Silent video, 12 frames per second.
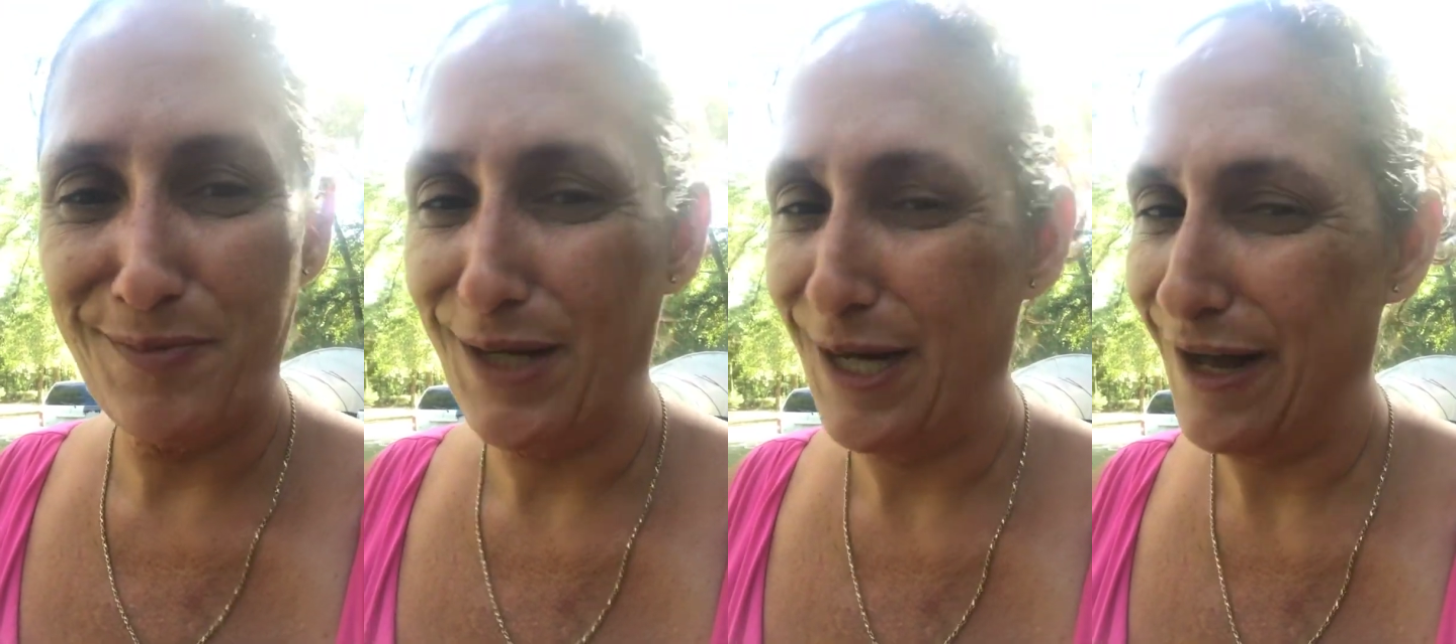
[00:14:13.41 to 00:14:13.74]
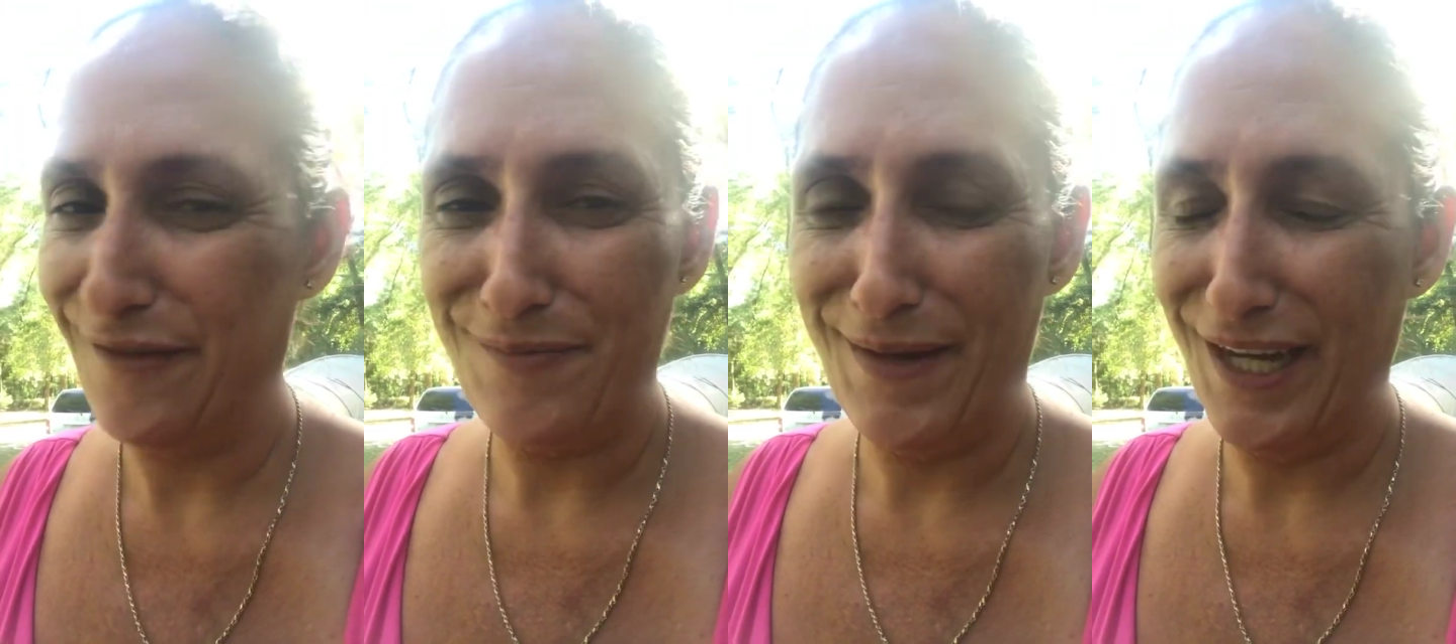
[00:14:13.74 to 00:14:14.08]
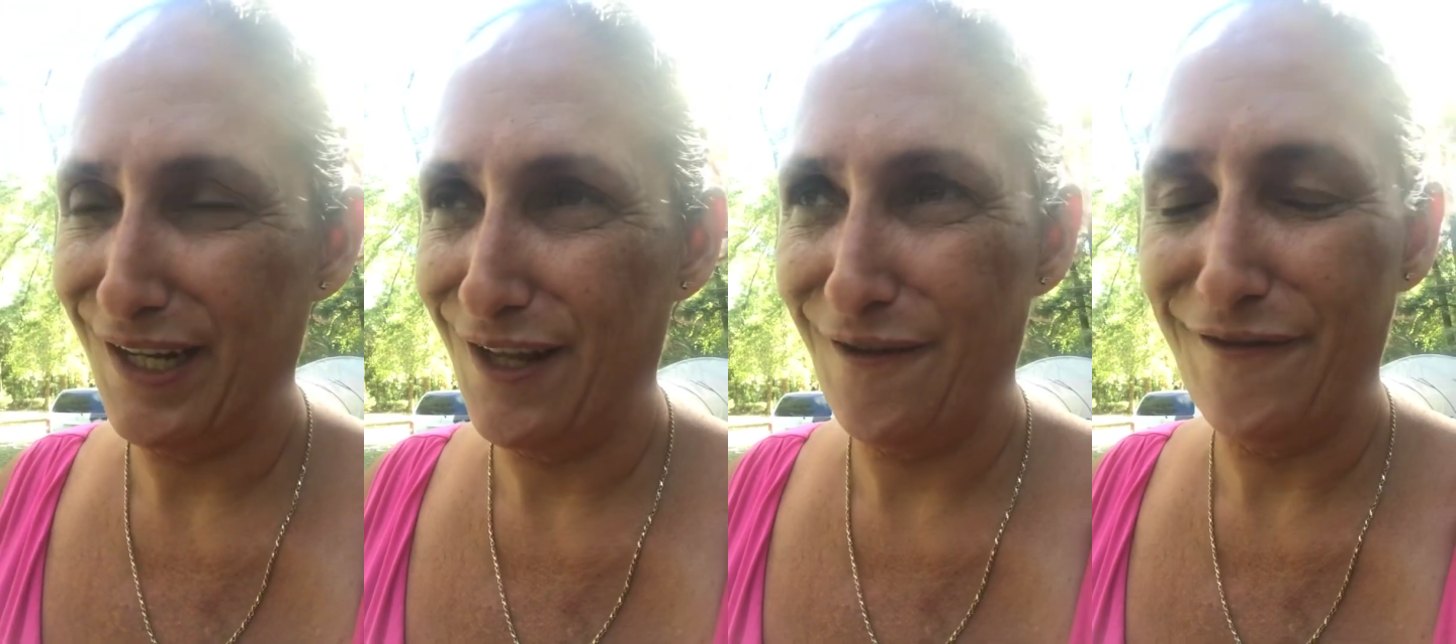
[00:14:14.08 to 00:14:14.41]
but I'll have to make
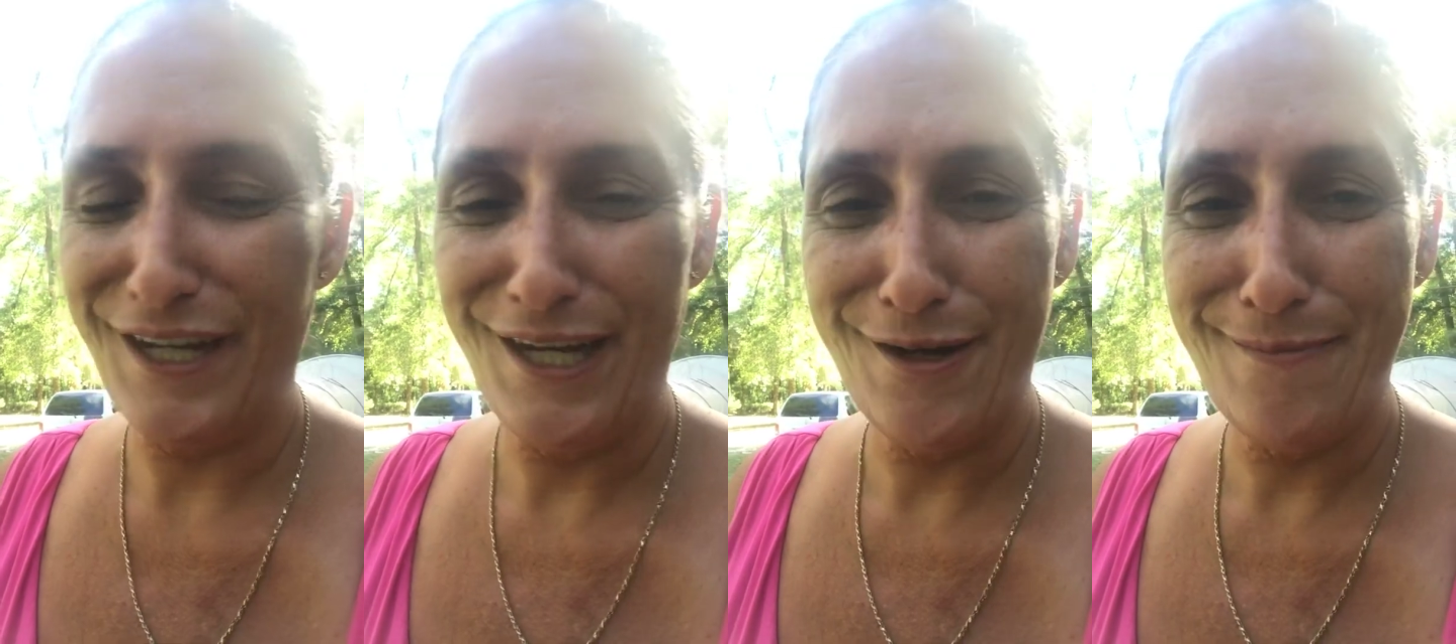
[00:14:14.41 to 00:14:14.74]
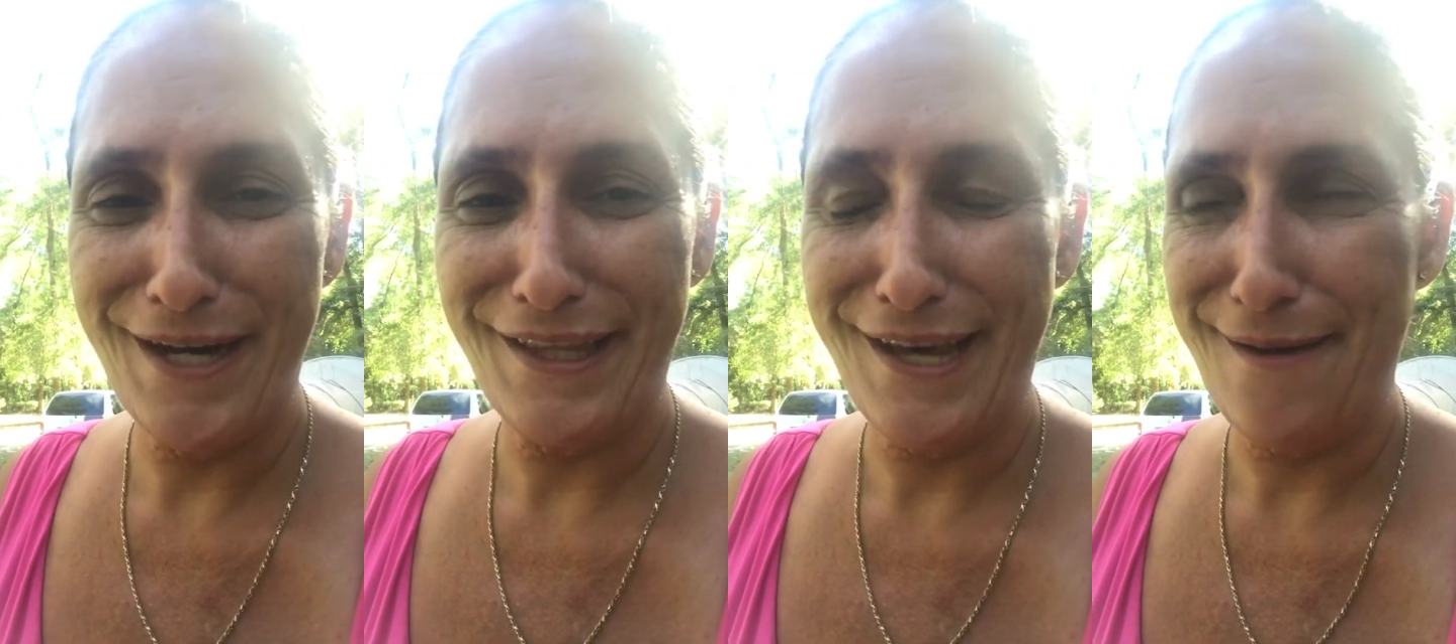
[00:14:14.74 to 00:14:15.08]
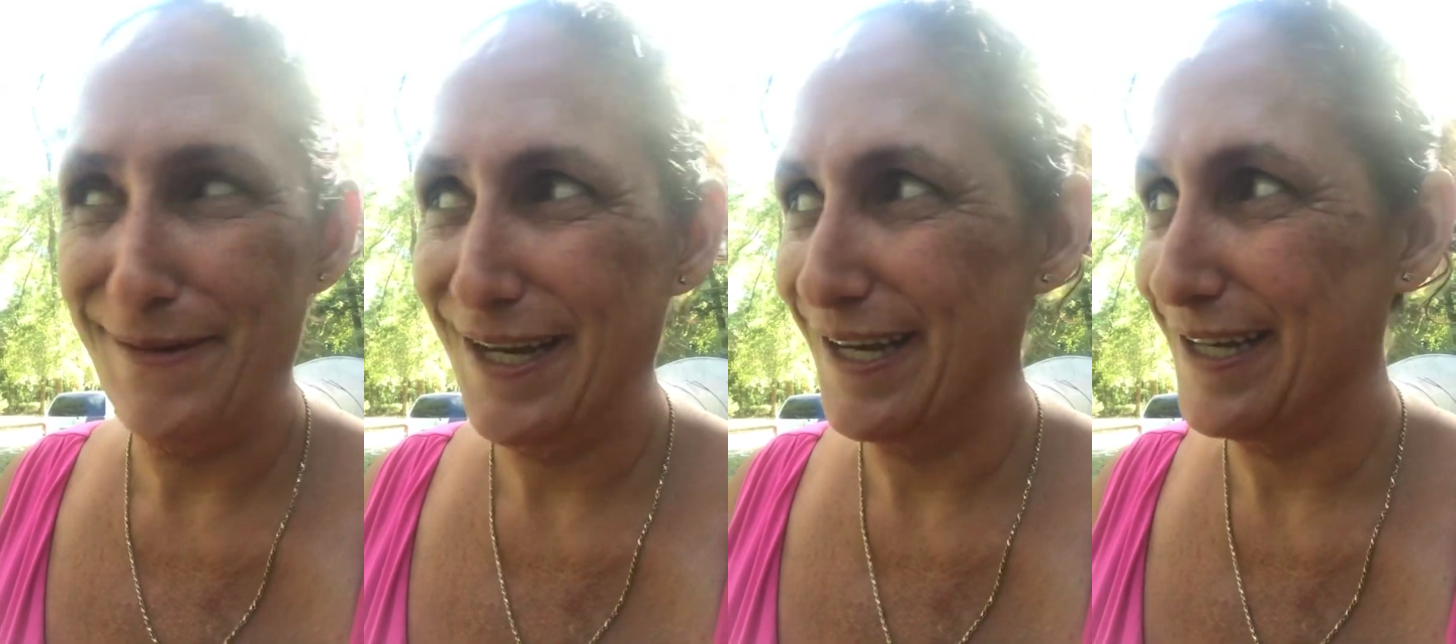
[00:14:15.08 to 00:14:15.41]
another video about that
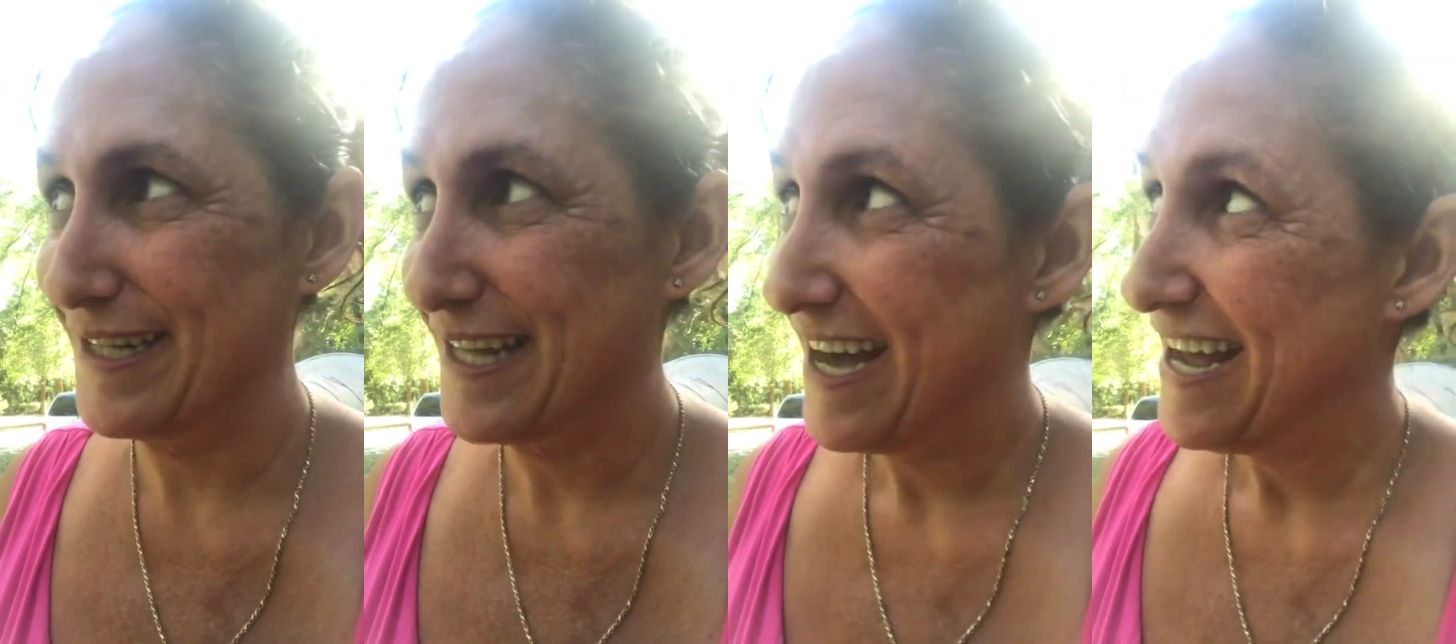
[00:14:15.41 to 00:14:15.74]
because